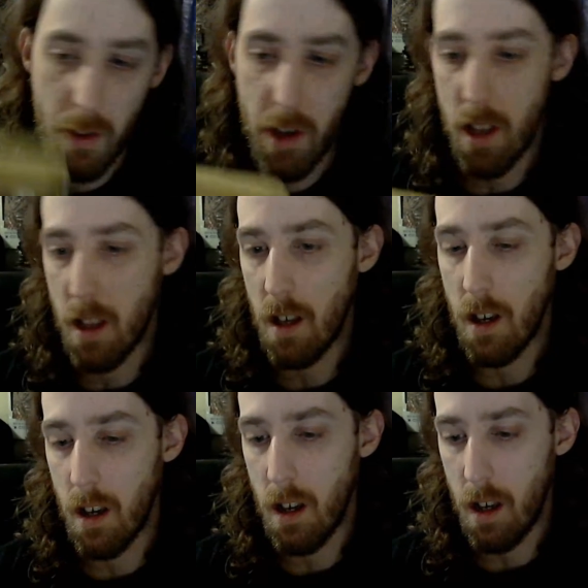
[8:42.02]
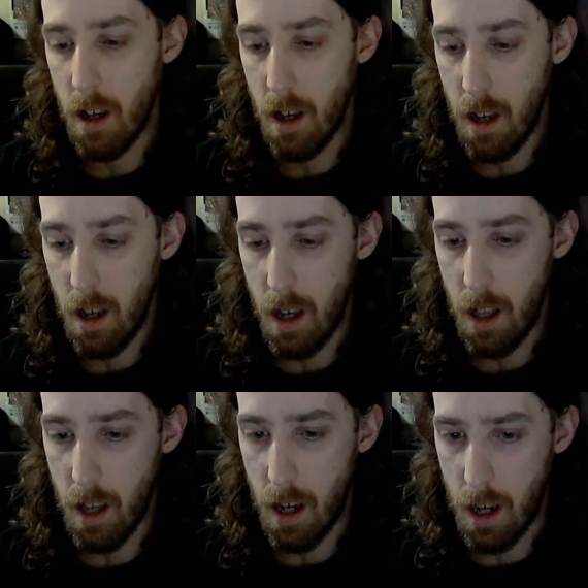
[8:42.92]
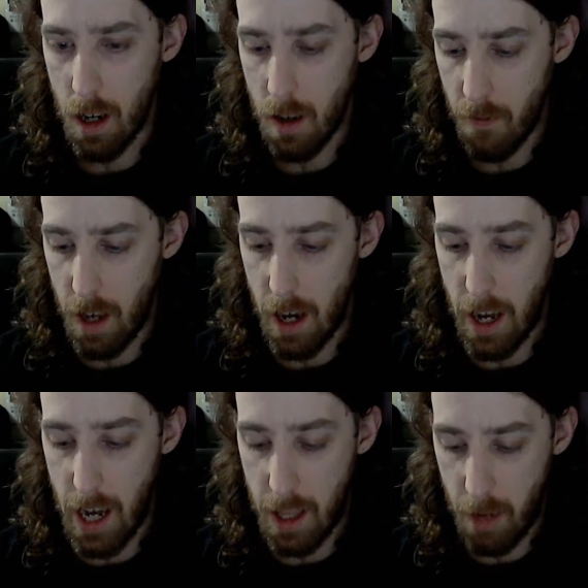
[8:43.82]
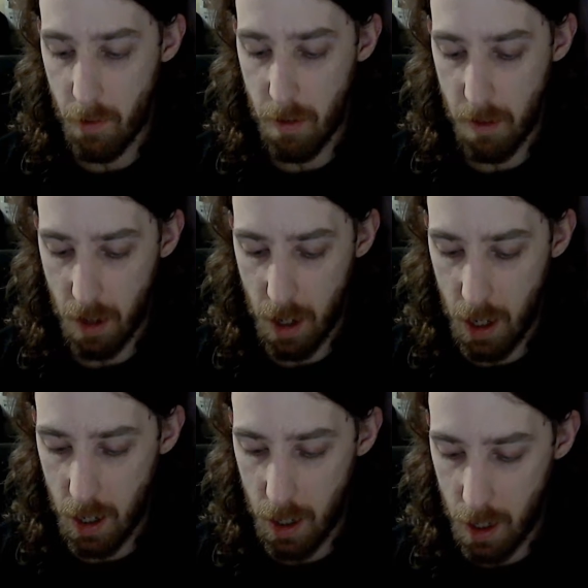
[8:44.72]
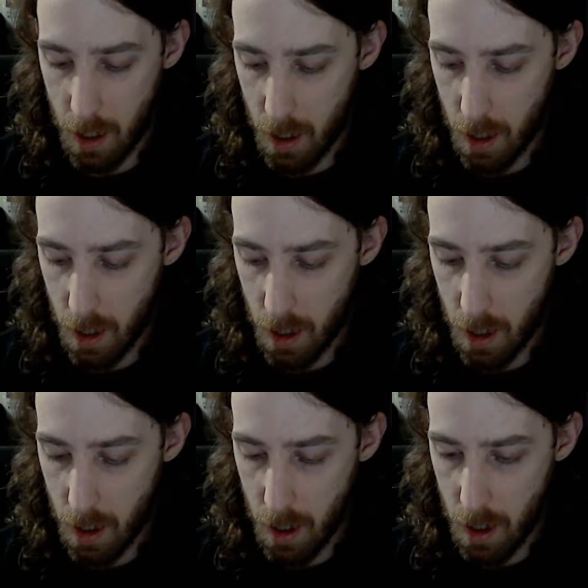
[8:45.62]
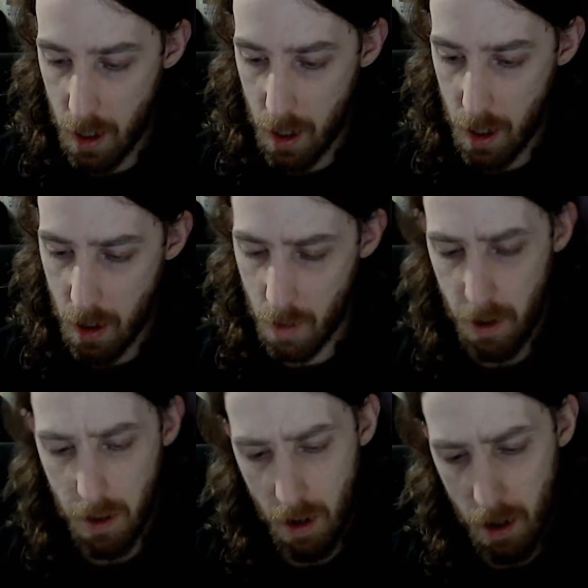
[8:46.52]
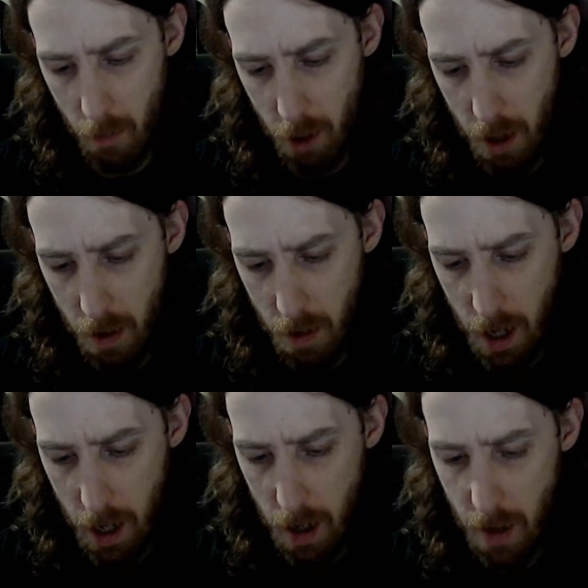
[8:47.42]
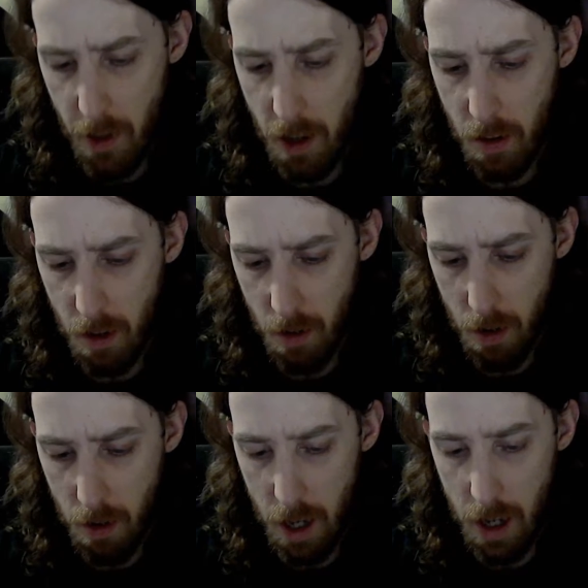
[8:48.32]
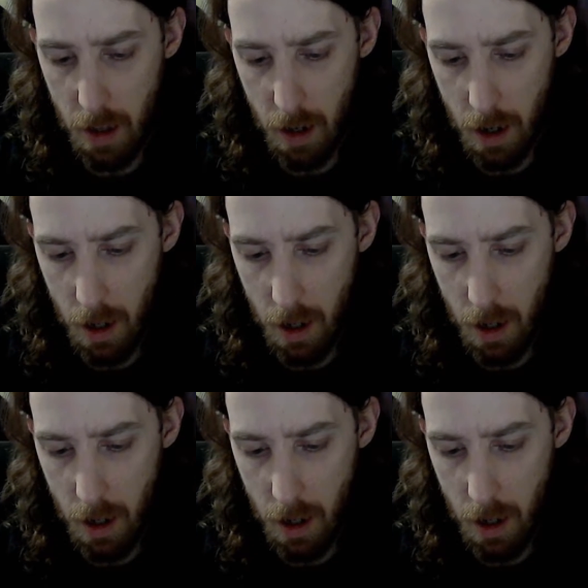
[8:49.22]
it. And yeah, I had that when I was a kid. Oh wait, did it come with the little guy? I think so. Yeah, it did.